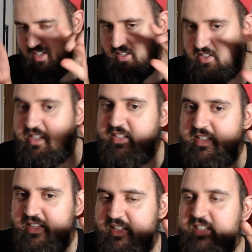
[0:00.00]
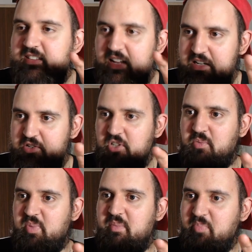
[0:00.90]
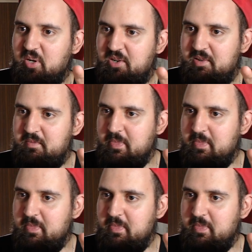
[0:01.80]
the, the, the intelligent people